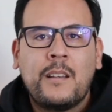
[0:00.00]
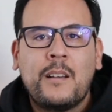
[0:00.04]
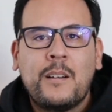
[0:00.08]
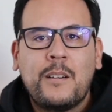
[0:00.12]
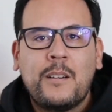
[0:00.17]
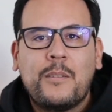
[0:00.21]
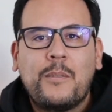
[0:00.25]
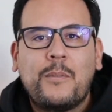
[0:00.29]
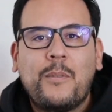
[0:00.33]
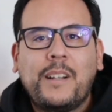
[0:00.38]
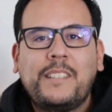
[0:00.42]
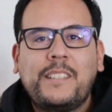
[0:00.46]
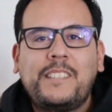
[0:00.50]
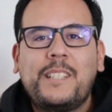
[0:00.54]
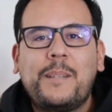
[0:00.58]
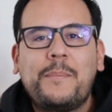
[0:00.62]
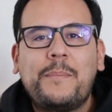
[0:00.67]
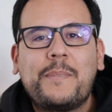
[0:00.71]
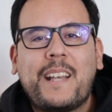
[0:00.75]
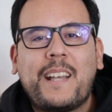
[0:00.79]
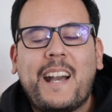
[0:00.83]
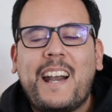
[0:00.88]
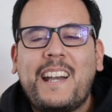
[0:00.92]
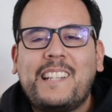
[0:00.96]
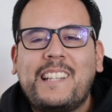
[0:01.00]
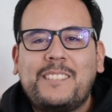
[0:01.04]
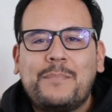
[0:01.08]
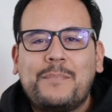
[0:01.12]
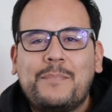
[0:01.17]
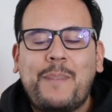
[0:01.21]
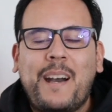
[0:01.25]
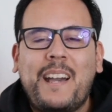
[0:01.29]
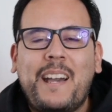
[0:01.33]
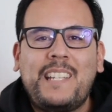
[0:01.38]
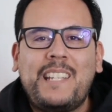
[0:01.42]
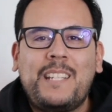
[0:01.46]
What's up, guys?
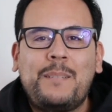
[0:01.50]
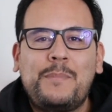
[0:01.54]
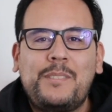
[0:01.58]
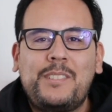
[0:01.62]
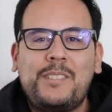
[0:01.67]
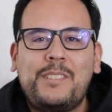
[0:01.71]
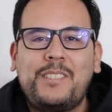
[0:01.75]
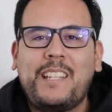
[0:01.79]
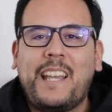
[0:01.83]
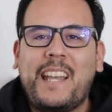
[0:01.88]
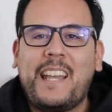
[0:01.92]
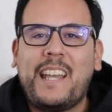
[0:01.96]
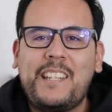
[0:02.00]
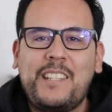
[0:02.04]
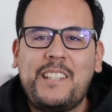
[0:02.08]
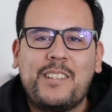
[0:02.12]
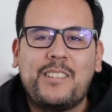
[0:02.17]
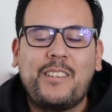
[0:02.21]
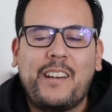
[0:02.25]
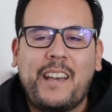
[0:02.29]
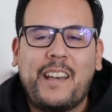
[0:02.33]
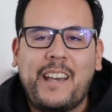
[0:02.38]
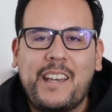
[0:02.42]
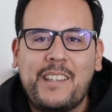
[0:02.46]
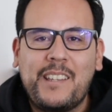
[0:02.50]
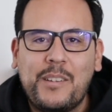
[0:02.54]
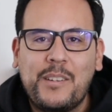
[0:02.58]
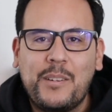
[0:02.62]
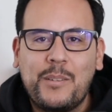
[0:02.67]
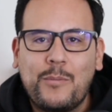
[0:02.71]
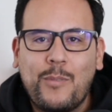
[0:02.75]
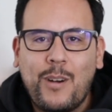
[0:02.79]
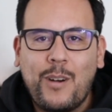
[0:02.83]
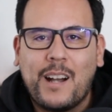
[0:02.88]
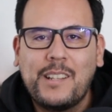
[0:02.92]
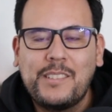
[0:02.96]
My name is Daniel, and you're
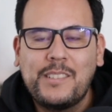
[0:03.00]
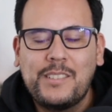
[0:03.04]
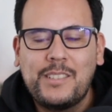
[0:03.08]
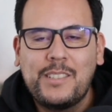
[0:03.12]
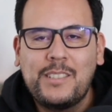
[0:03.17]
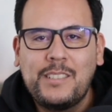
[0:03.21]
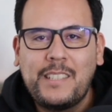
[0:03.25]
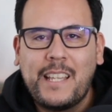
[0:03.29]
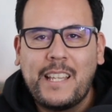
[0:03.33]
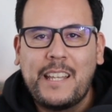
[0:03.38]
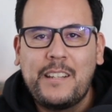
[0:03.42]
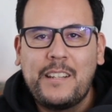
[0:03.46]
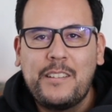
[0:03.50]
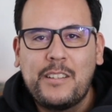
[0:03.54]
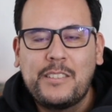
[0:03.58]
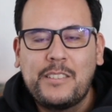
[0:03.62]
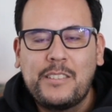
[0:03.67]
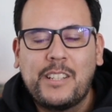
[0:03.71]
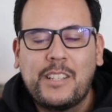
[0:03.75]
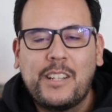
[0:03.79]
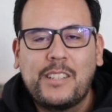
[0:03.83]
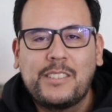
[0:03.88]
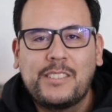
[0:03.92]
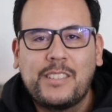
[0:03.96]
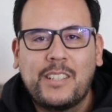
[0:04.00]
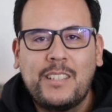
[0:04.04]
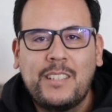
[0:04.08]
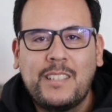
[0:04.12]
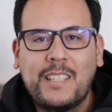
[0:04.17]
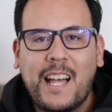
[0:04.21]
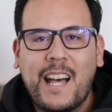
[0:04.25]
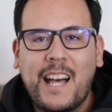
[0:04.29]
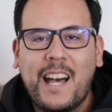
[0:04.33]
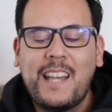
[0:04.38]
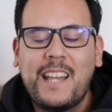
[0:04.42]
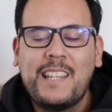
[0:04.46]
watching Daniel Sells
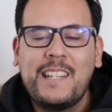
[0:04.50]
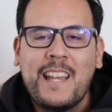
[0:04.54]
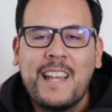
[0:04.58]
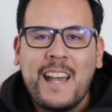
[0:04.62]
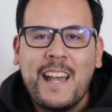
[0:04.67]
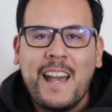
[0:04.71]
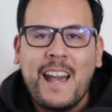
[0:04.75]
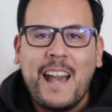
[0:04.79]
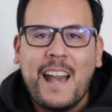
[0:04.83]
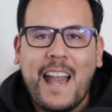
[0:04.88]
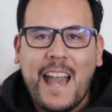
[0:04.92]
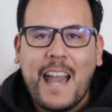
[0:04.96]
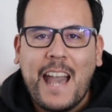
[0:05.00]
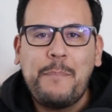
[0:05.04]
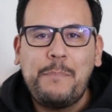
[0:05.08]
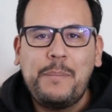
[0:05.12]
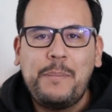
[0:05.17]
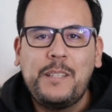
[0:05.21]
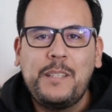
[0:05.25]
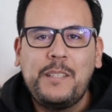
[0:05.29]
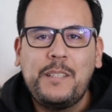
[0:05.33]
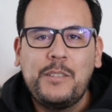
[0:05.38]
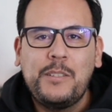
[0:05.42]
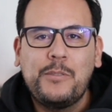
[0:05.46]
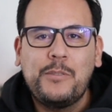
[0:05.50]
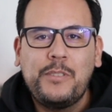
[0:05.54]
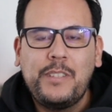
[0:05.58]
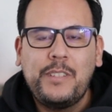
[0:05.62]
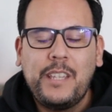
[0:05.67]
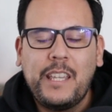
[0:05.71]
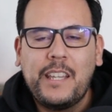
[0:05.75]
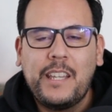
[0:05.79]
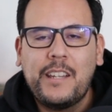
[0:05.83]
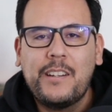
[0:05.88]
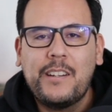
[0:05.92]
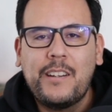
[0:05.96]
Online. Happy New
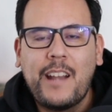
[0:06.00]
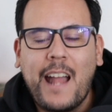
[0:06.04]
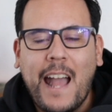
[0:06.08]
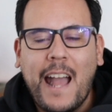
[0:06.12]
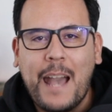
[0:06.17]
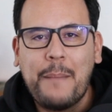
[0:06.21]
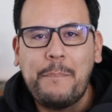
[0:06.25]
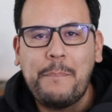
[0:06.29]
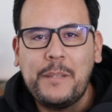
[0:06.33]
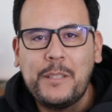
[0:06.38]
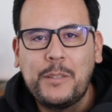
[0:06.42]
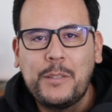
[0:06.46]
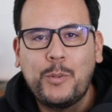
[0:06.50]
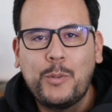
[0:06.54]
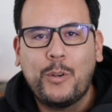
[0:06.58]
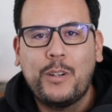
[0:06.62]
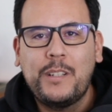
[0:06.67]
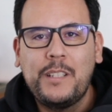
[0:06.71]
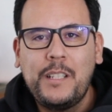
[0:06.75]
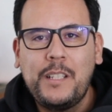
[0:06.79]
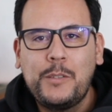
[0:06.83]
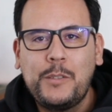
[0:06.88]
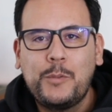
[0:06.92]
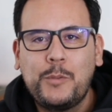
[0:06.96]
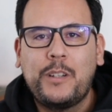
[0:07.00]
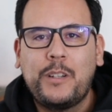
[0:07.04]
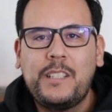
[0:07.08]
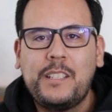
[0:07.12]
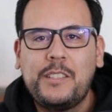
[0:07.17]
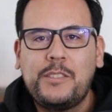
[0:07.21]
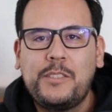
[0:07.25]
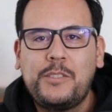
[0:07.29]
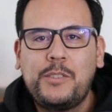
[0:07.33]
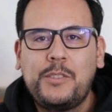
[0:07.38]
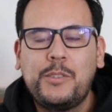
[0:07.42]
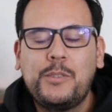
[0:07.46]
Year, happy
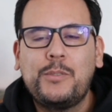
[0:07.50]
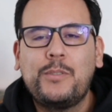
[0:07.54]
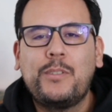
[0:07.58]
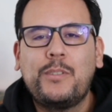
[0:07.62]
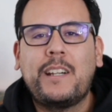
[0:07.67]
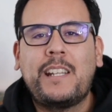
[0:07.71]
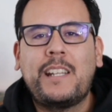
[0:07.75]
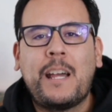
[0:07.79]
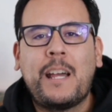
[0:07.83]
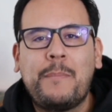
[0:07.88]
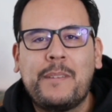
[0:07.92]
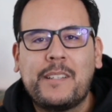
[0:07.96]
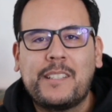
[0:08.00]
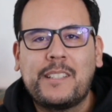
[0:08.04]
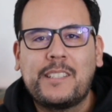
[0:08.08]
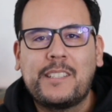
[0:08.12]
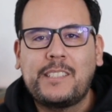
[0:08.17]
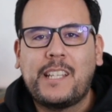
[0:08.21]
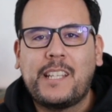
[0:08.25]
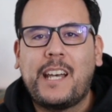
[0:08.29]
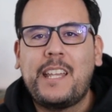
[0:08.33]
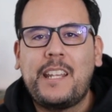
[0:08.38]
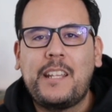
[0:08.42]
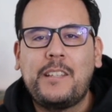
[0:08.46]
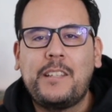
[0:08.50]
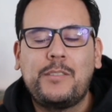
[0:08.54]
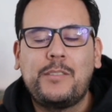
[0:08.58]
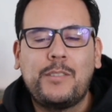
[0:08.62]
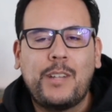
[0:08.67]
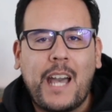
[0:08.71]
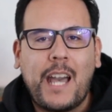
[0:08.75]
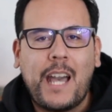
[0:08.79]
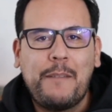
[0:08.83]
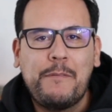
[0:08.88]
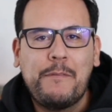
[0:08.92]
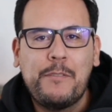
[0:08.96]
2022, and I'm excited to
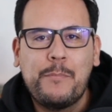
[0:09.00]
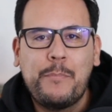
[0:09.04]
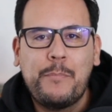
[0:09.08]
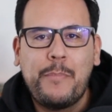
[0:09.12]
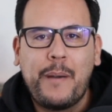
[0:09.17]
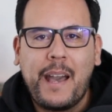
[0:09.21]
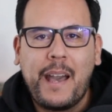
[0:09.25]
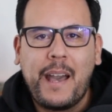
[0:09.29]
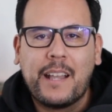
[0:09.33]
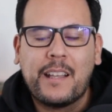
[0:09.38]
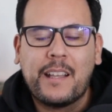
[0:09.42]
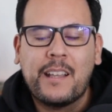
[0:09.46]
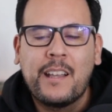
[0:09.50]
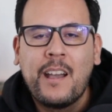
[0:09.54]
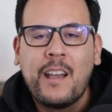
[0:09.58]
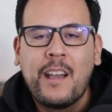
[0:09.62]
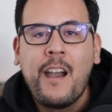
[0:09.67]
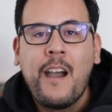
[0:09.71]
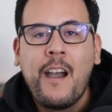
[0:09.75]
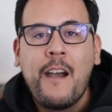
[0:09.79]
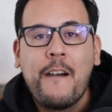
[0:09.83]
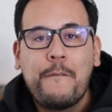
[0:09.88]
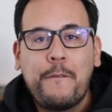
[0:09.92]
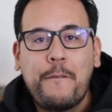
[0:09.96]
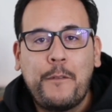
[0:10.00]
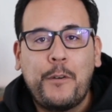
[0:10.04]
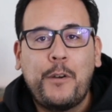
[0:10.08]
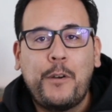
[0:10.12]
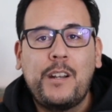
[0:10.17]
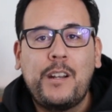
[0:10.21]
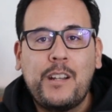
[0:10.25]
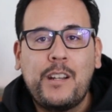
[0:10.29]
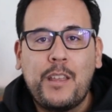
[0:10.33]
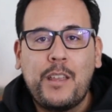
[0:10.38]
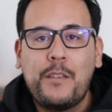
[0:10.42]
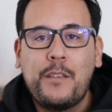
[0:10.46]
have you back for
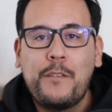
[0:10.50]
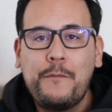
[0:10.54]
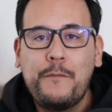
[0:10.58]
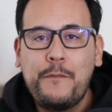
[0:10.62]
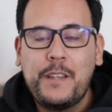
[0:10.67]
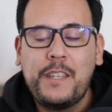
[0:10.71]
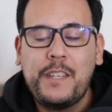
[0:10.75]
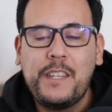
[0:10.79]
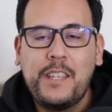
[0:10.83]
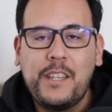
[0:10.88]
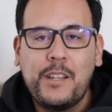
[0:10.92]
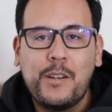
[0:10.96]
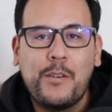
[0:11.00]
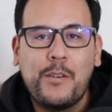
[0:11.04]
another video